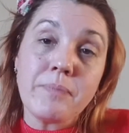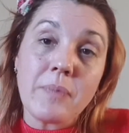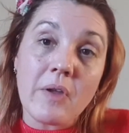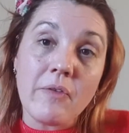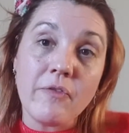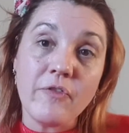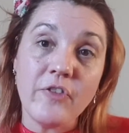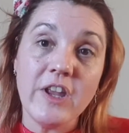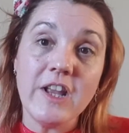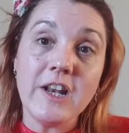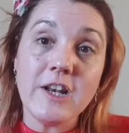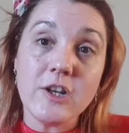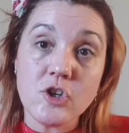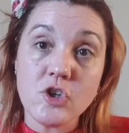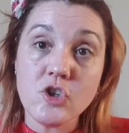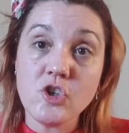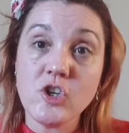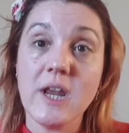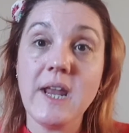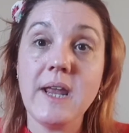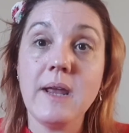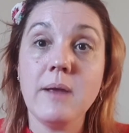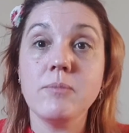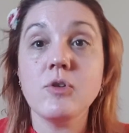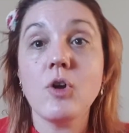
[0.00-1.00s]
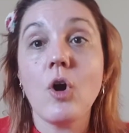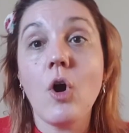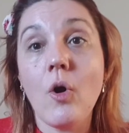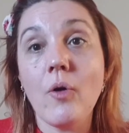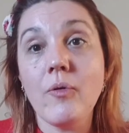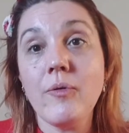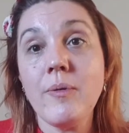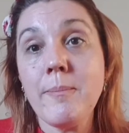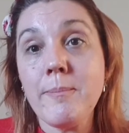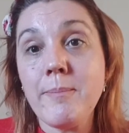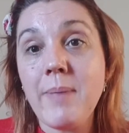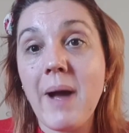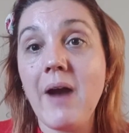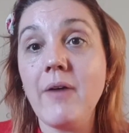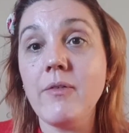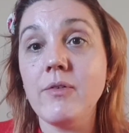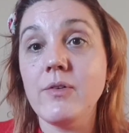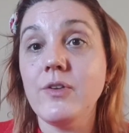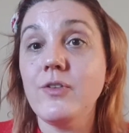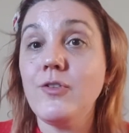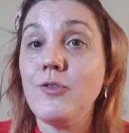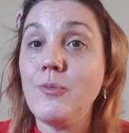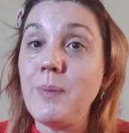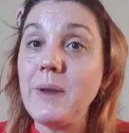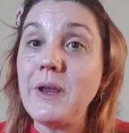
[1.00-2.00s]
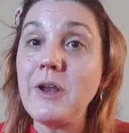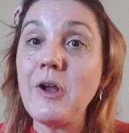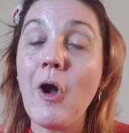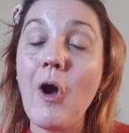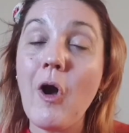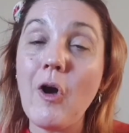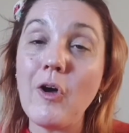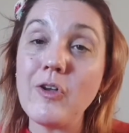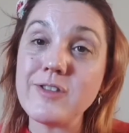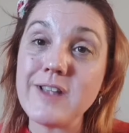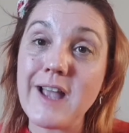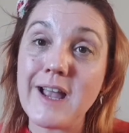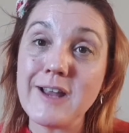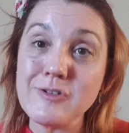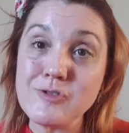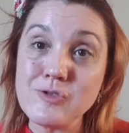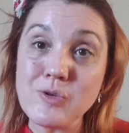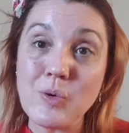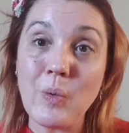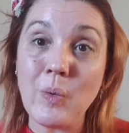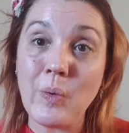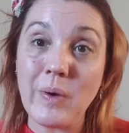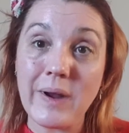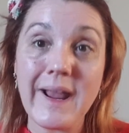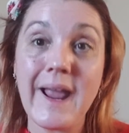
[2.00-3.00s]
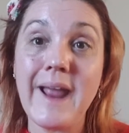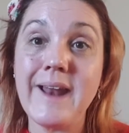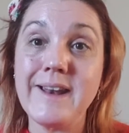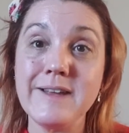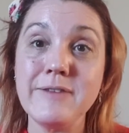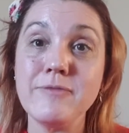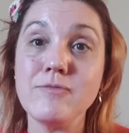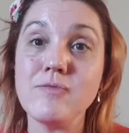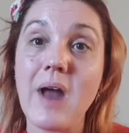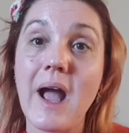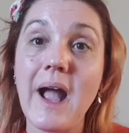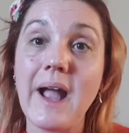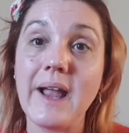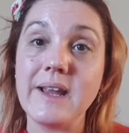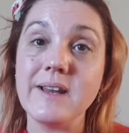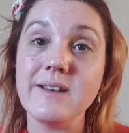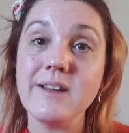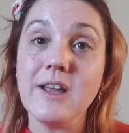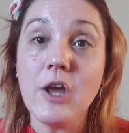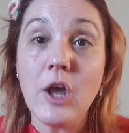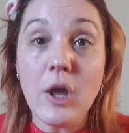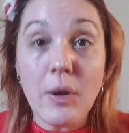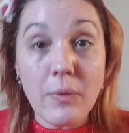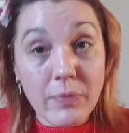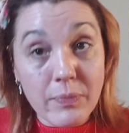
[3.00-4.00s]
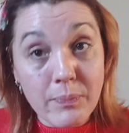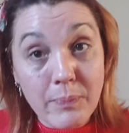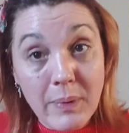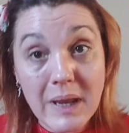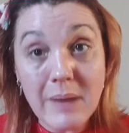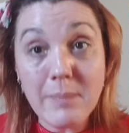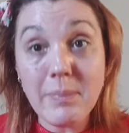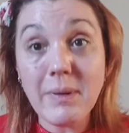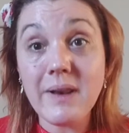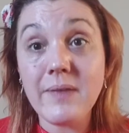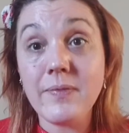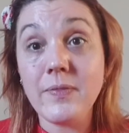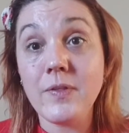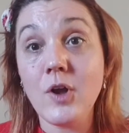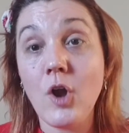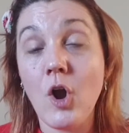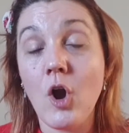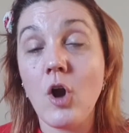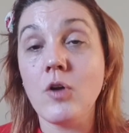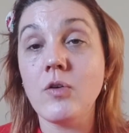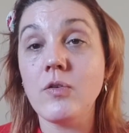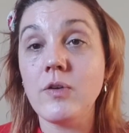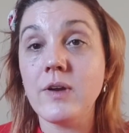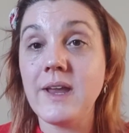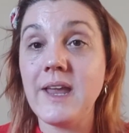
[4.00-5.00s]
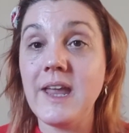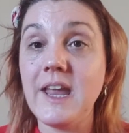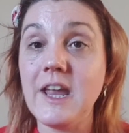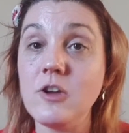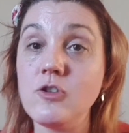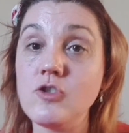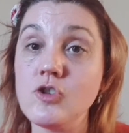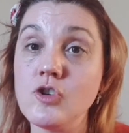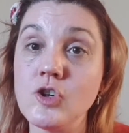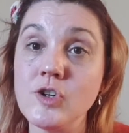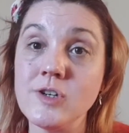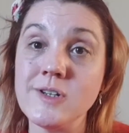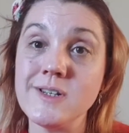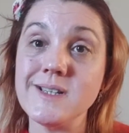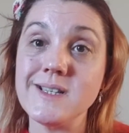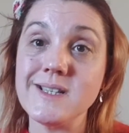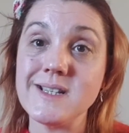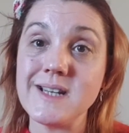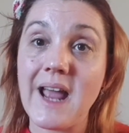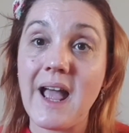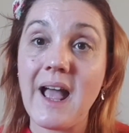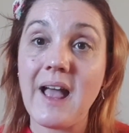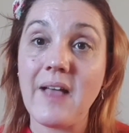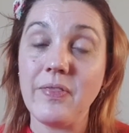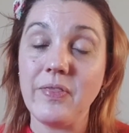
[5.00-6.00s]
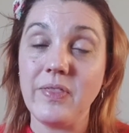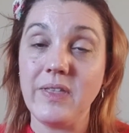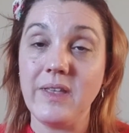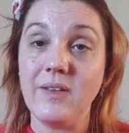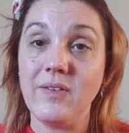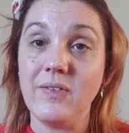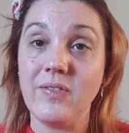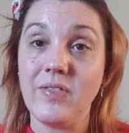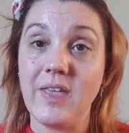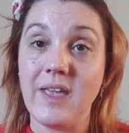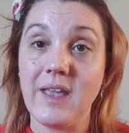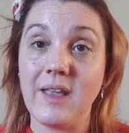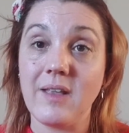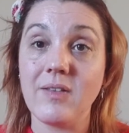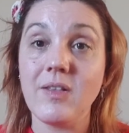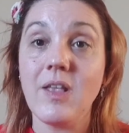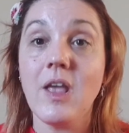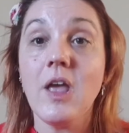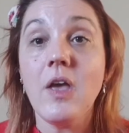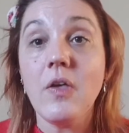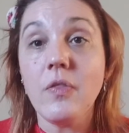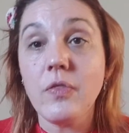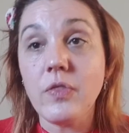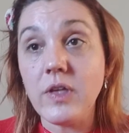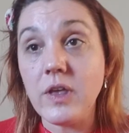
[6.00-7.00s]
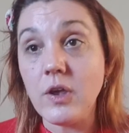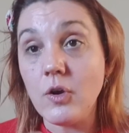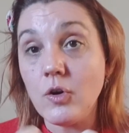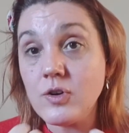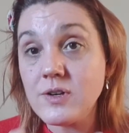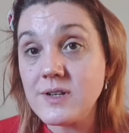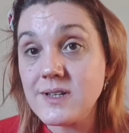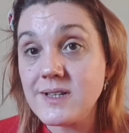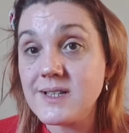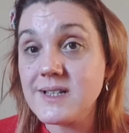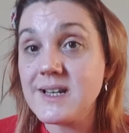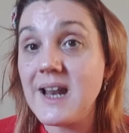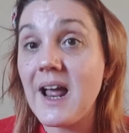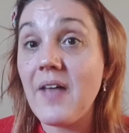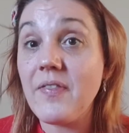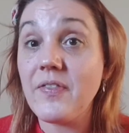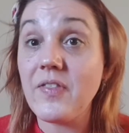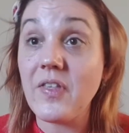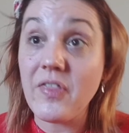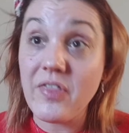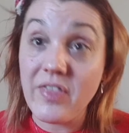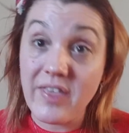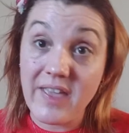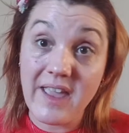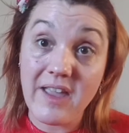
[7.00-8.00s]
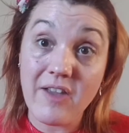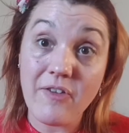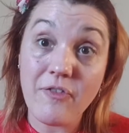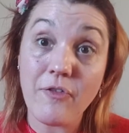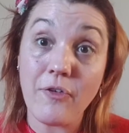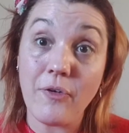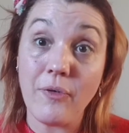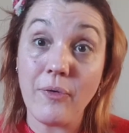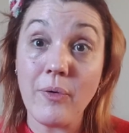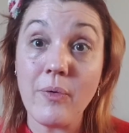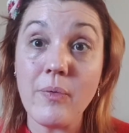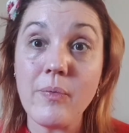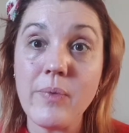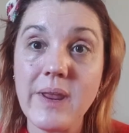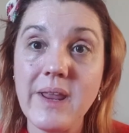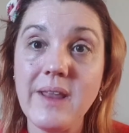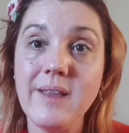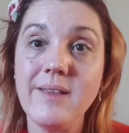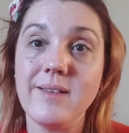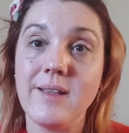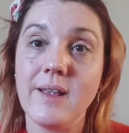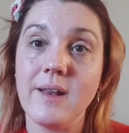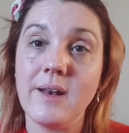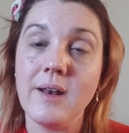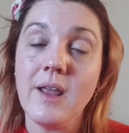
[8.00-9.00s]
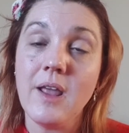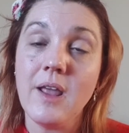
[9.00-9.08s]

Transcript: feel ashamed or embarrassed because I don't get it right. People in the congregation understand these things. They understand they're there for a reason.